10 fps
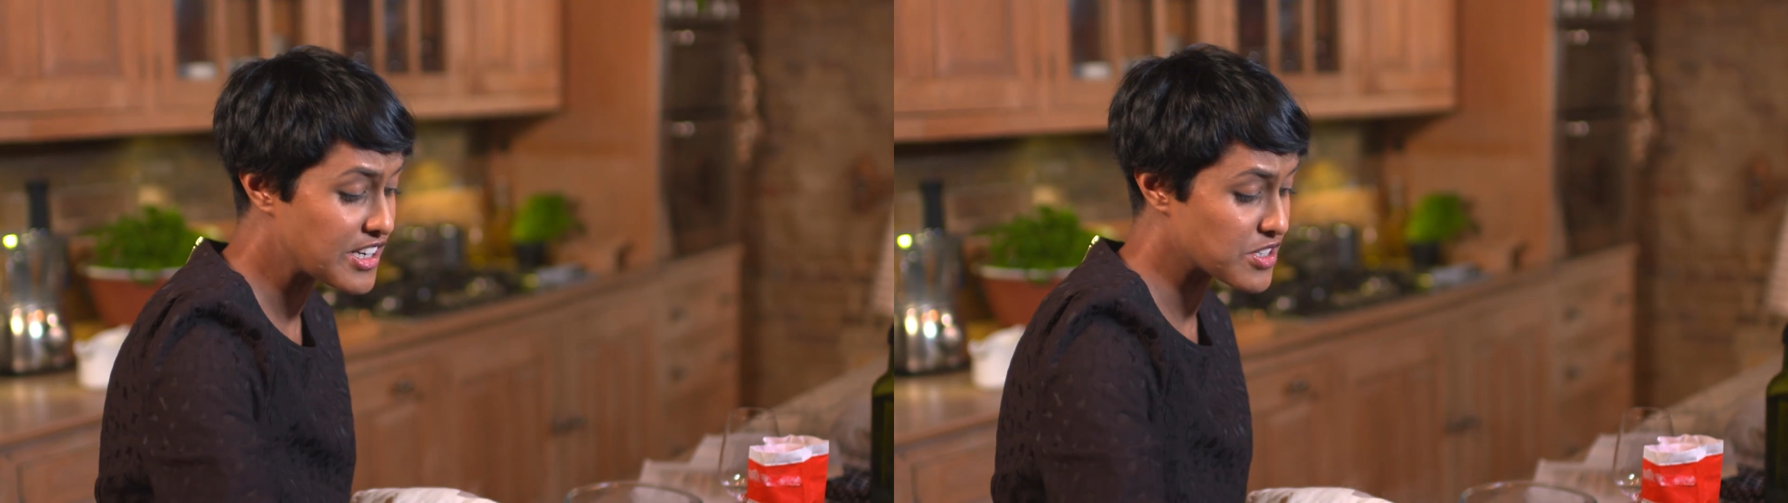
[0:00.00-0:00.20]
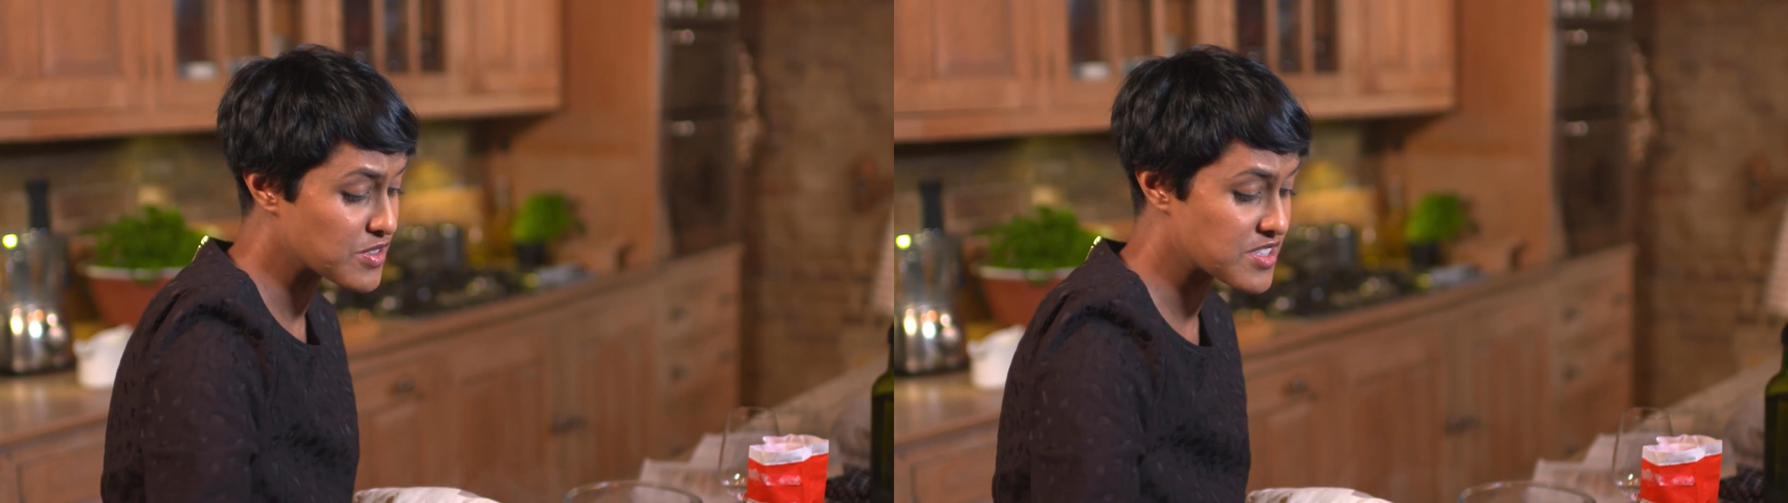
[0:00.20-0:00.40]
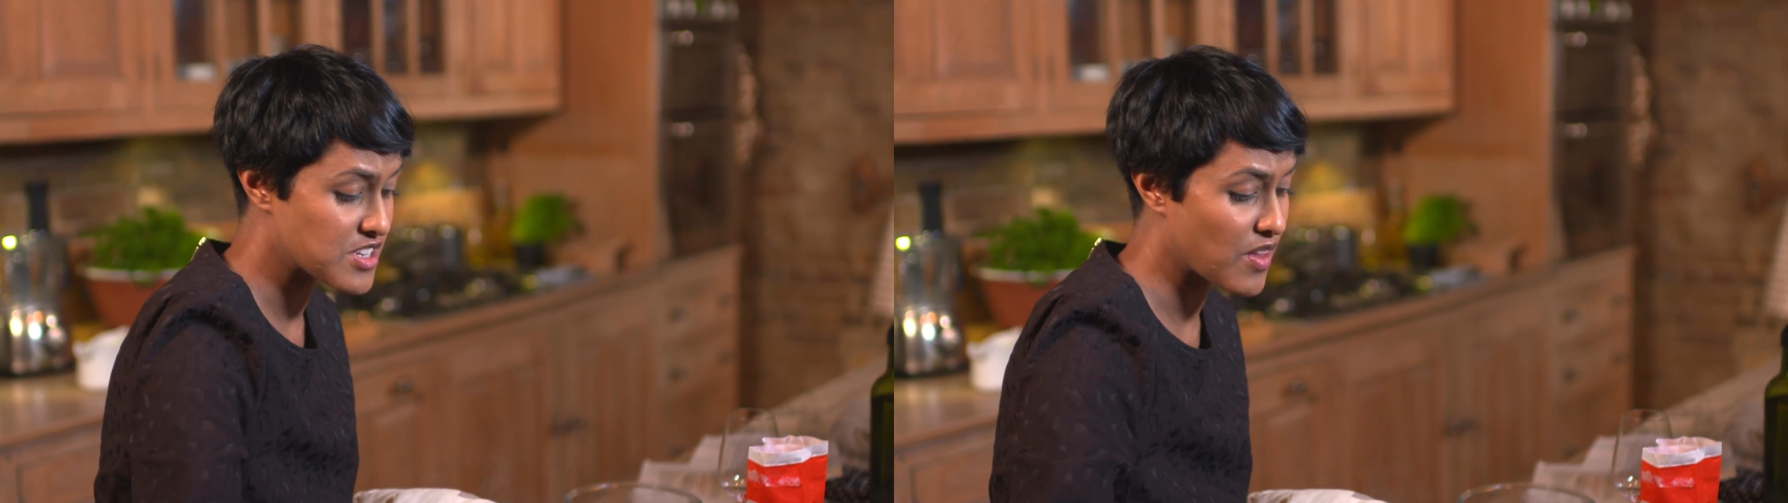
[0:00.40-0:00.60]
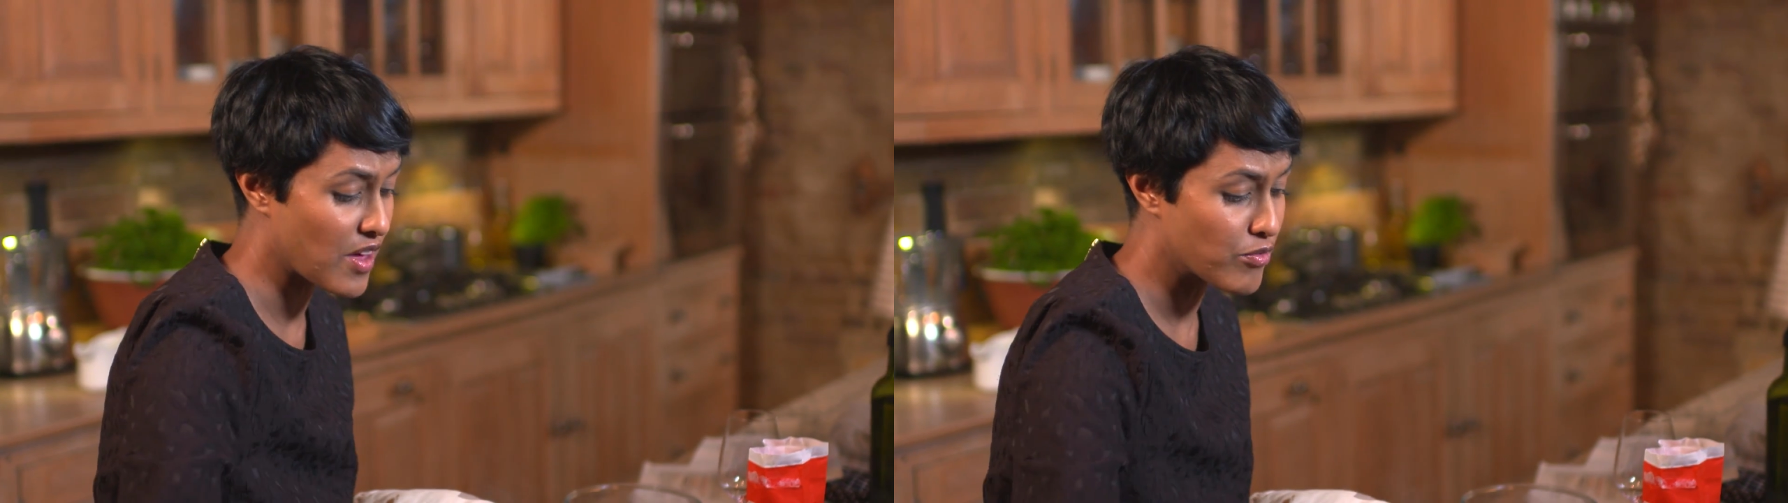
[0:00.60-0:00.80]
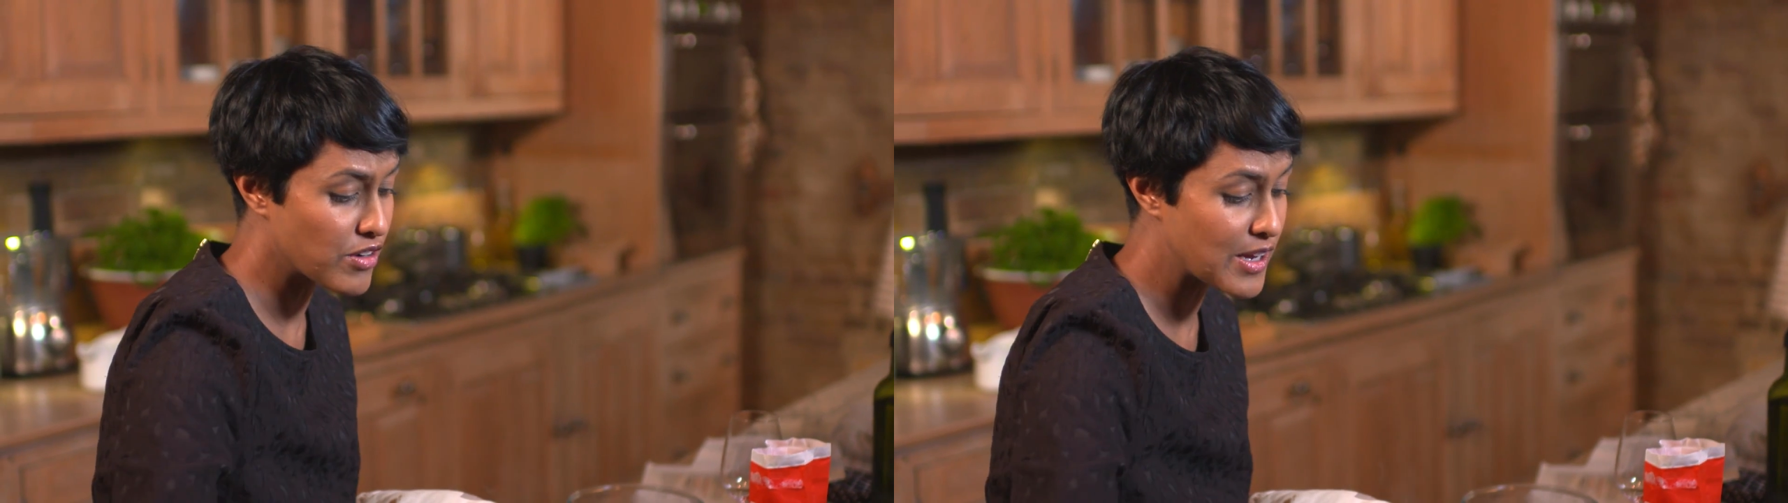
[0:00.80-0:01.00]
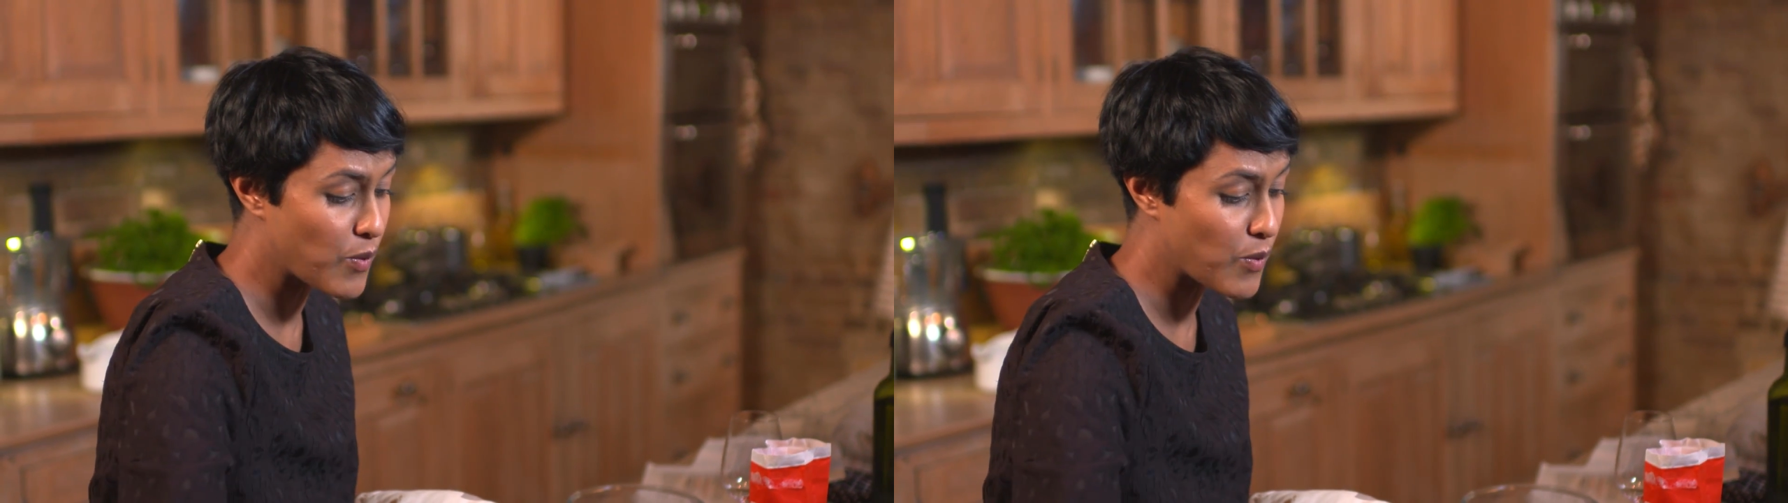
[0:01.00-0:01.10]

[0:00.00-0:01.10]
do stir that really